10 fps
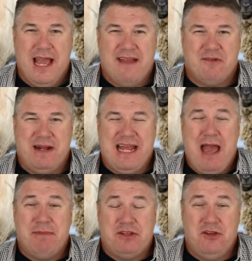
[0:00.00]
Hey everybody,
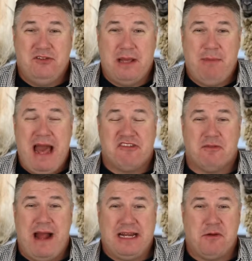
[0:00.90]
happy Tuesday.
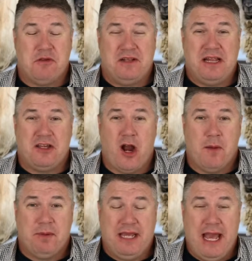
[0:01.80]
Pastor Matt here with your daily
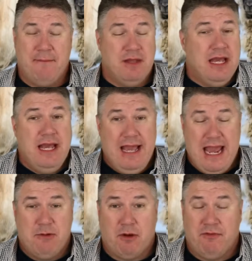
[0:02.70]
RPM.
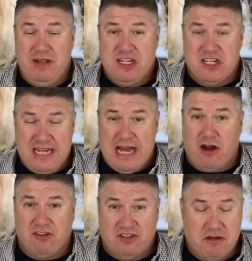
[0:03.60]
Hey, we're finishing
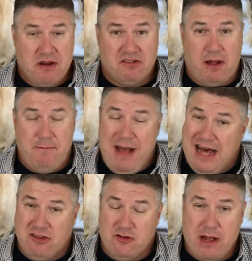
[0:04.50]
out our series on
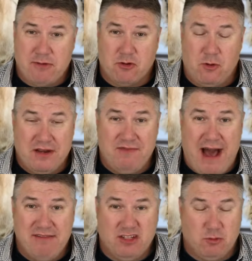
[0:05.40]
Matthew chapter
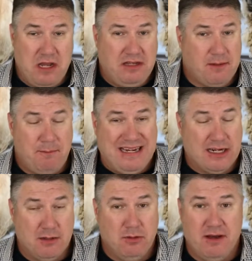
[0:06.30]
25 this week, the
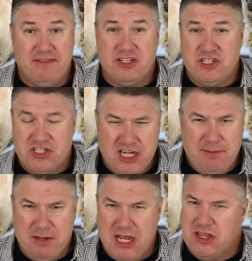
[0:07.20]
parable of the
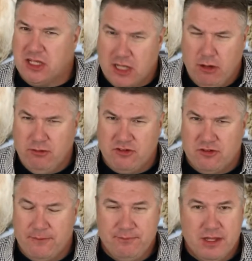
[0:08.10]
sheep and the
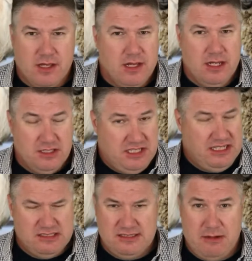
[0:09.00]
goats.
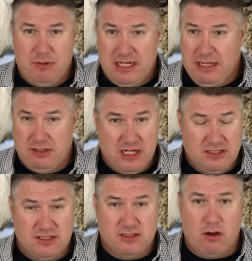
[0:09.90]
Jesus said when he
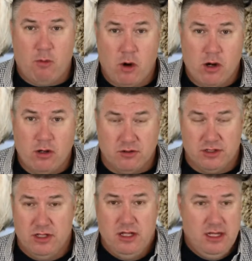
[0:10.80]
judges the
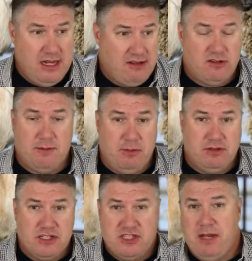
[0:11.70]
world, he's going to
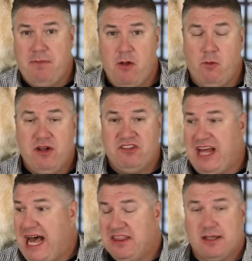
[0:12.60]
put the sheep on one
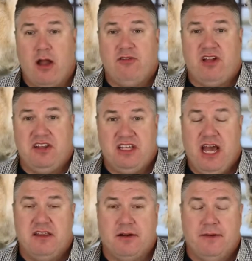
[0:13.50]
side, the goats on the
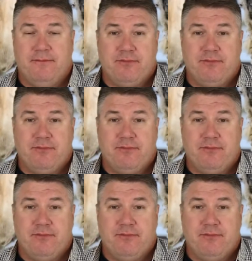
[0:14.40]
other.